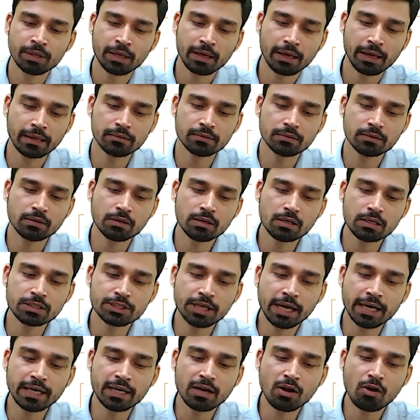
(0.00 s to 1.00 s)
And third,
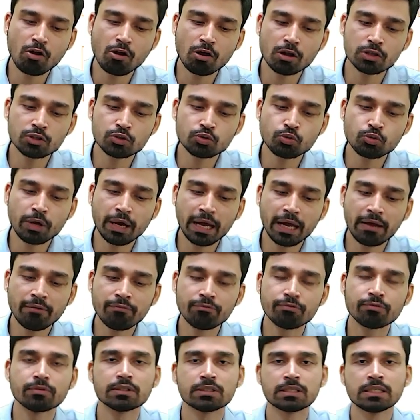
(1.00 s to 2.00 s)
China also
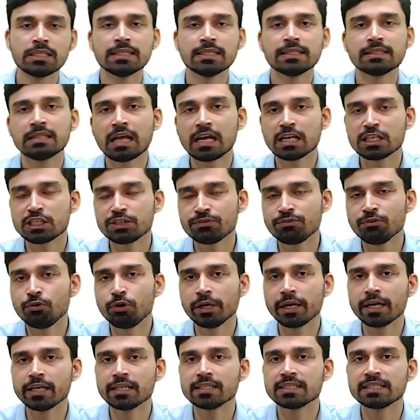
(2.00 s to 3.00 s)
have since last few
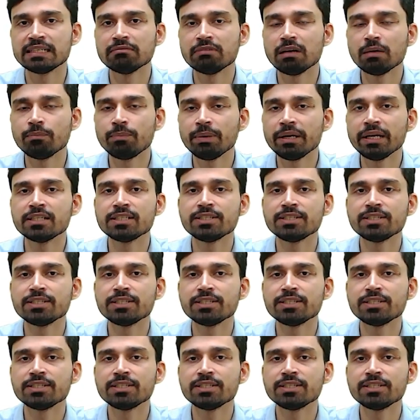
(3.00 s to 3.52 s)
decades developing its